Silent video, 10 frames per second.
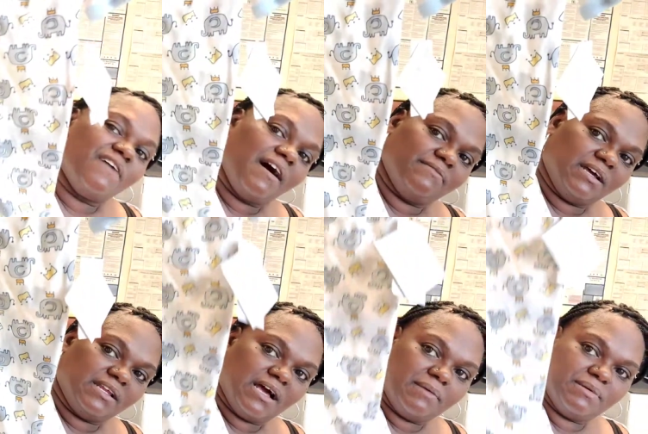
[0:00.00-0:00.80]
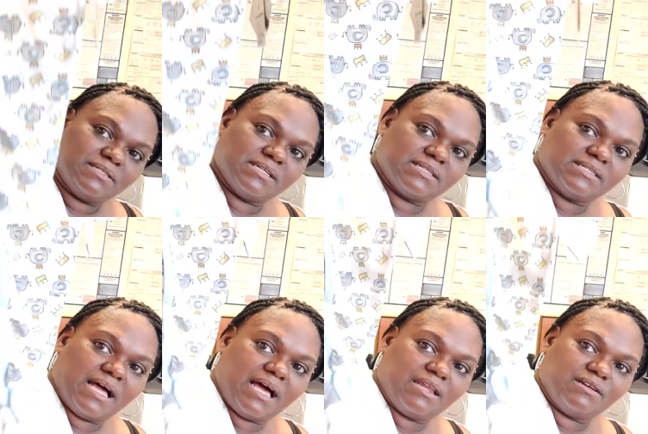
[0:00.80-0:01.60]
Well, five ninety nine, but
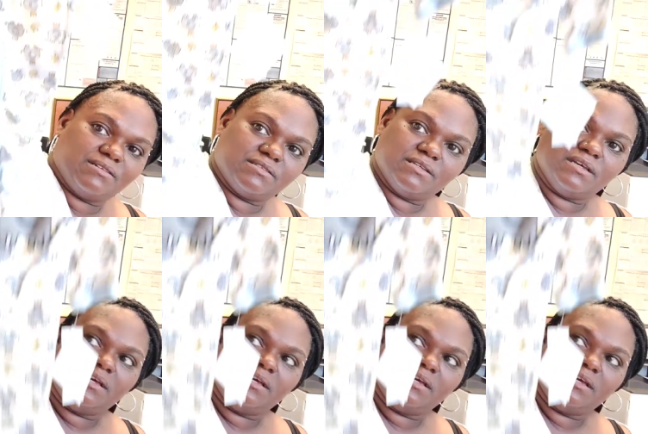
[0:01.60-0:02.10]
$6.